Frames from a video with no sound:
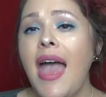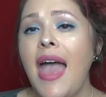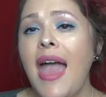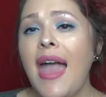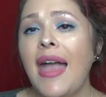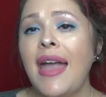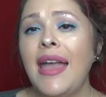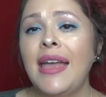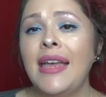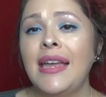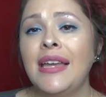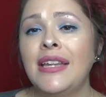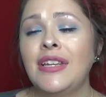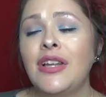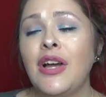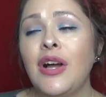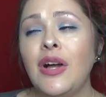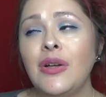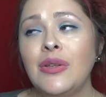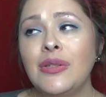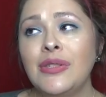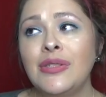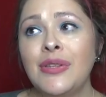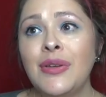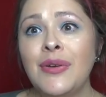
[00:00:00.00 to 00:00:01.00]
and
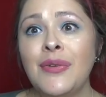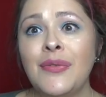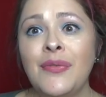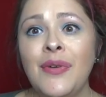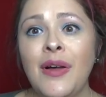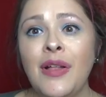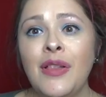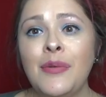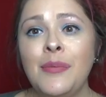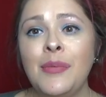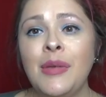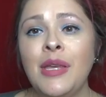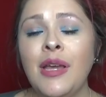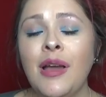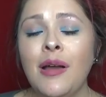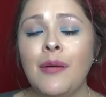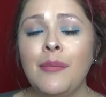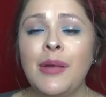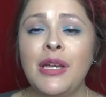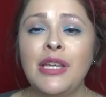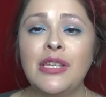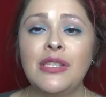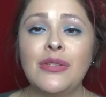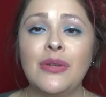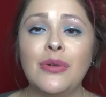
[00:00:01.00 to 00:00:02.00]
also follow me on
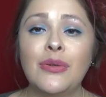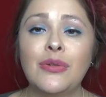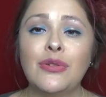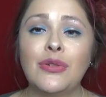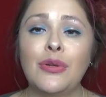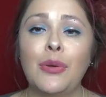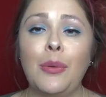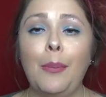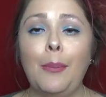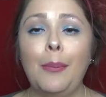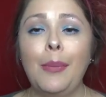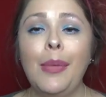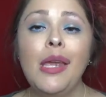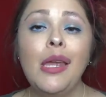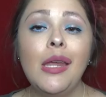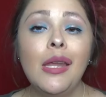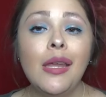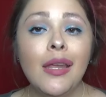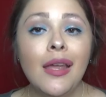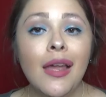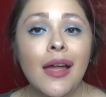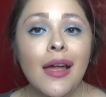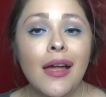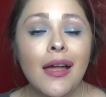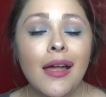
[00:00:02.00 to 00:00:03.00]
my social
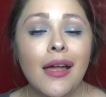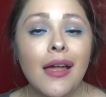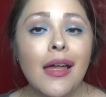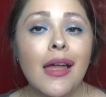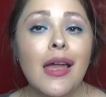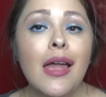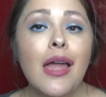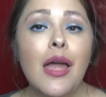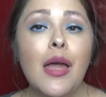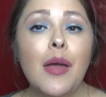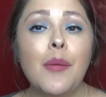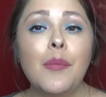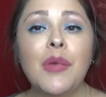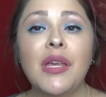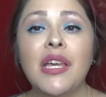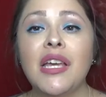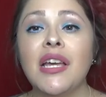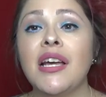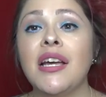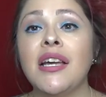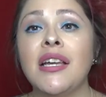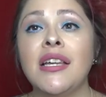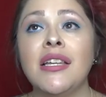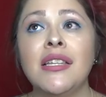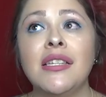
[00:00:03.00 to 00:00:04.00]
media
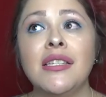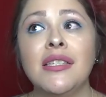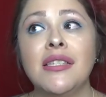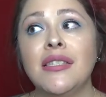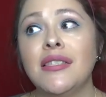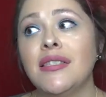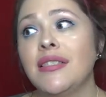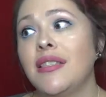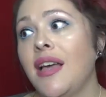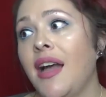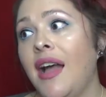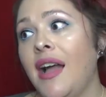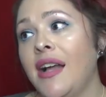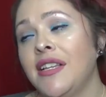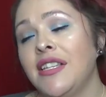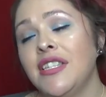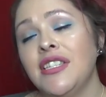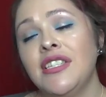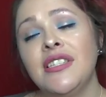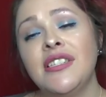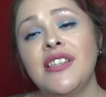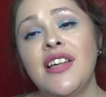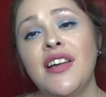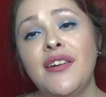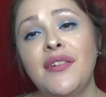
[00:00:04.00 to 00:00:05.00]
because I
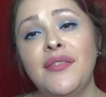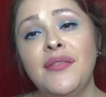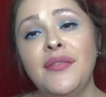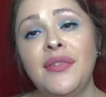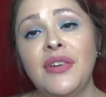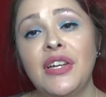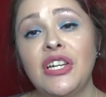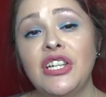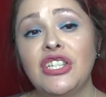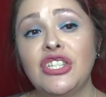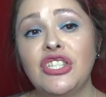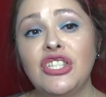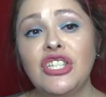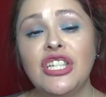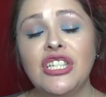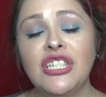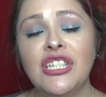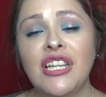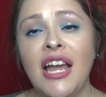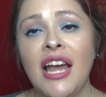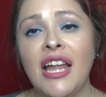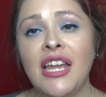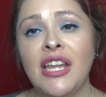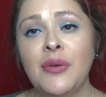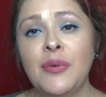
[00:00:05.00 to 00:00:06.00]
just love
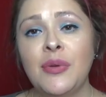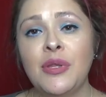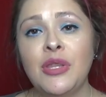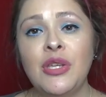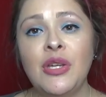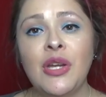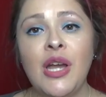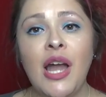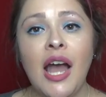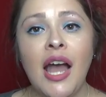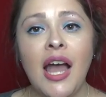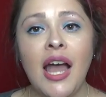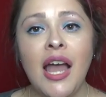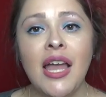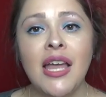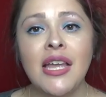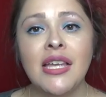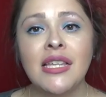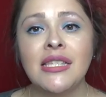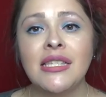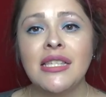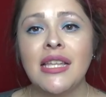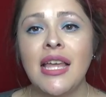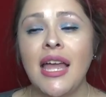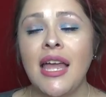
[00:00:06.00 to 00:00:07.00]
chit-chatting with you
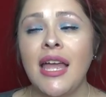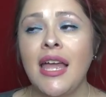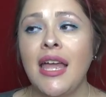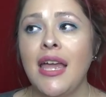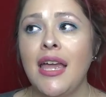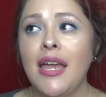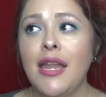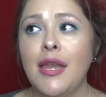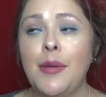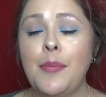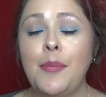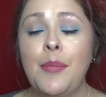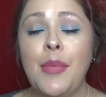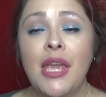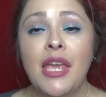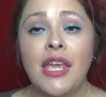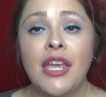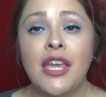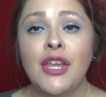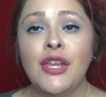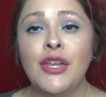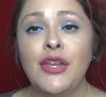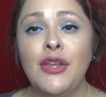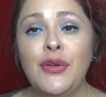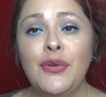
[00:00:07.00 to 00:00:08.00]
guys and
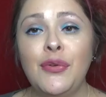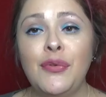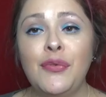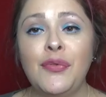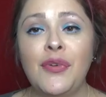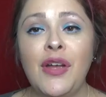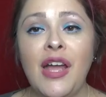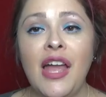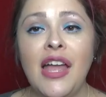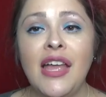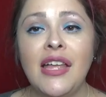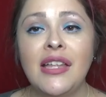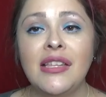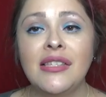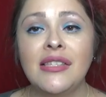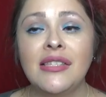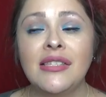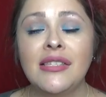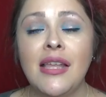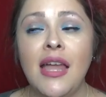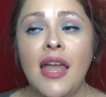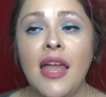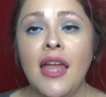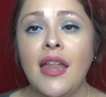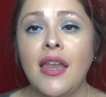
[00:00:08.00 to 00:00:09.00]
making new
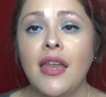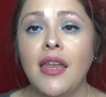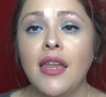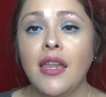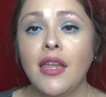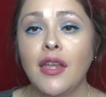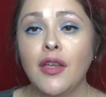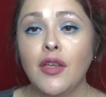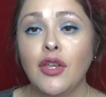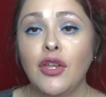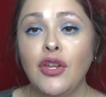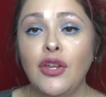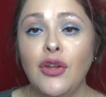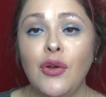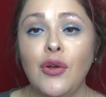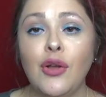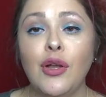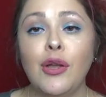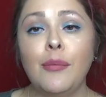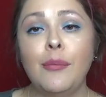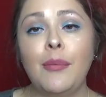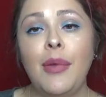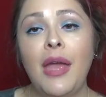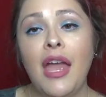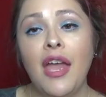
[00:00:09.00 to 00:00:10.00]
friends and, you know,
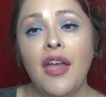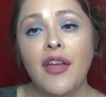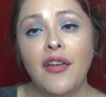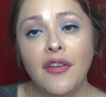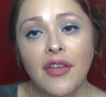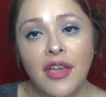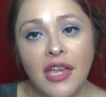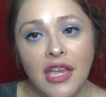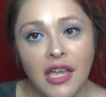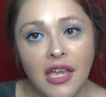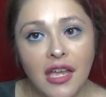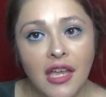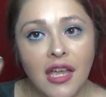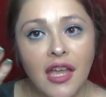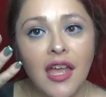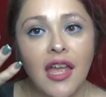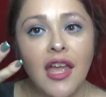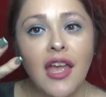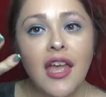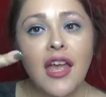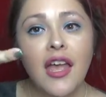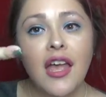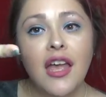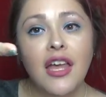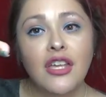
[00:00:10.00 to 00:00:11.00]
comparing
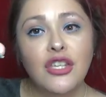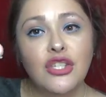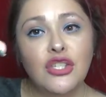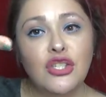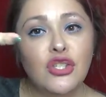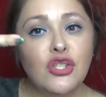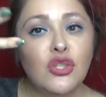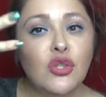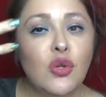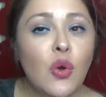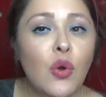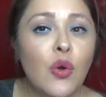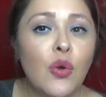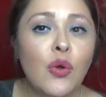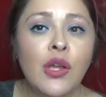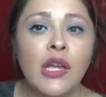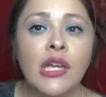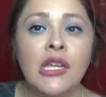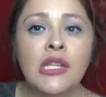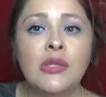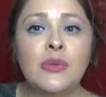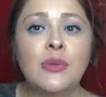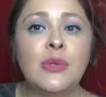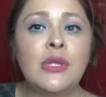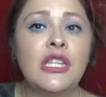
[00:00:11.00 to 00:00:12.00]

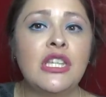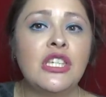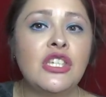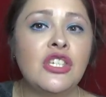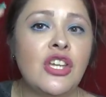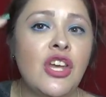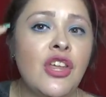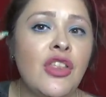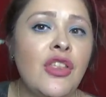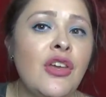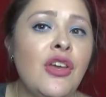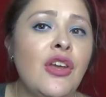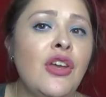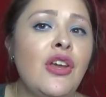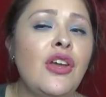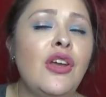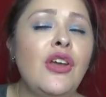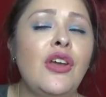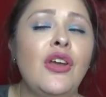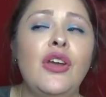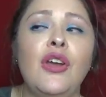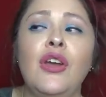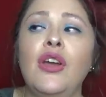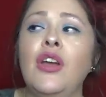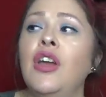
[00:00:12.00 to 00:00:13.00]
stories with each
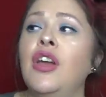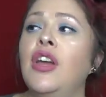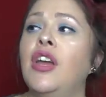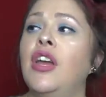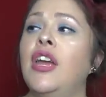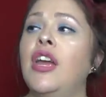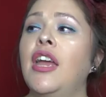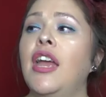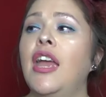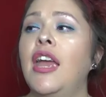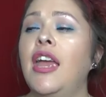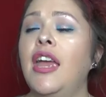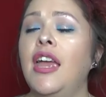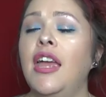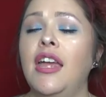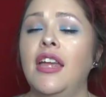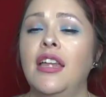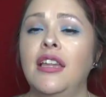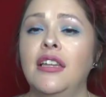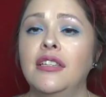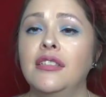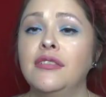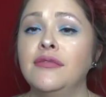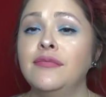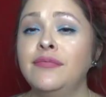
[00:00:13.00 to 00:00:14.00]
other.
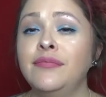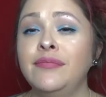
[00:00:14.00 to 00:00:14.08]
And